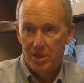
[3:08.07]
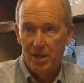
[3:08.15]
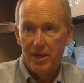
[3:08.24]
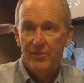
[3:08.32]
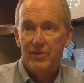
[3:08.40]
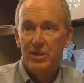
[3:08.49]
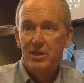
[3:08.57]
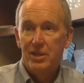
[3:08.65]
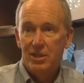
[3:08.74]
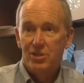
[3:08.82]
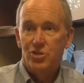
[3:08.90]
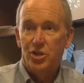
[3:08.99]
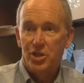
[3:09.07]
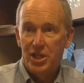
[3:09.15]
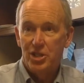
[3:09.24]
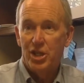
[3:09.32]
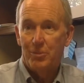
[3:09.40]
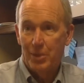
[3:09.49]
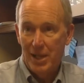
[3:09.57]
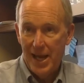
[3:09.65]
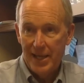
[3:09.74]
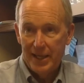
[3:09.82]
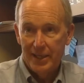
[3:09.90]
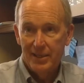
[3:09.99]
of strategic
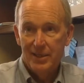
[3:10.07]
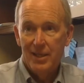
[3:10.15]
planning